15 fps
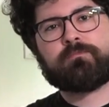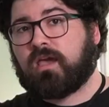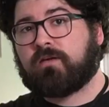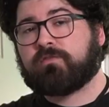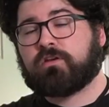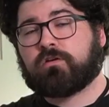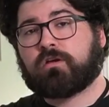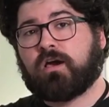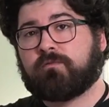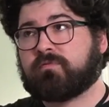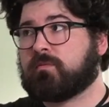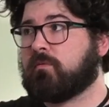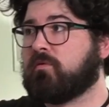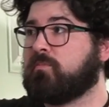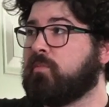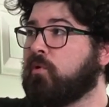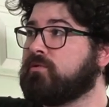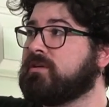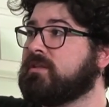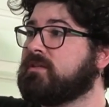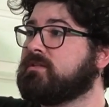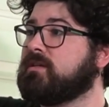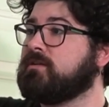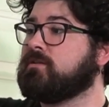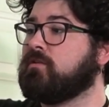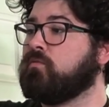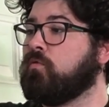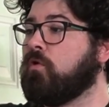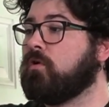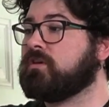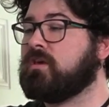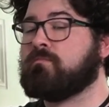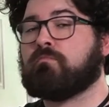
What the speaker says: After you're comfortable with bolting this thing to the wall, you